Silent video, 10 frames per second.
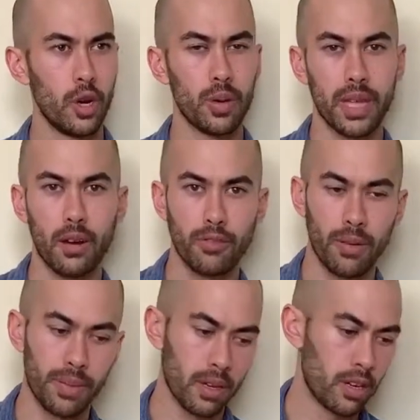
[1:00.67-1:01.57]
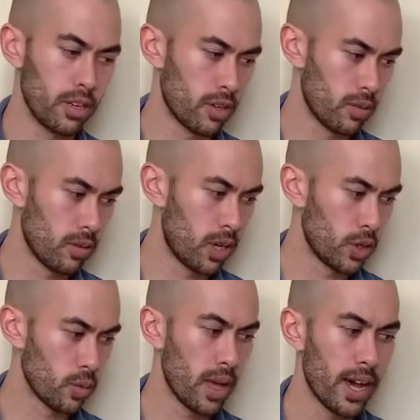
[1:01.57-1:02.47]
without something on your
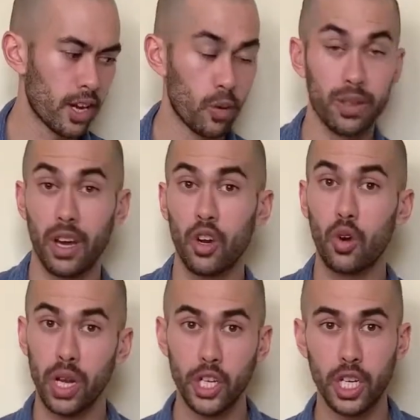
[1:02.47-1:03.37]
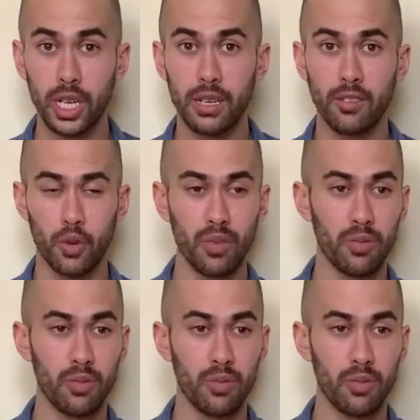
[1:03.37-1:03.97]
leg, or without crutches, or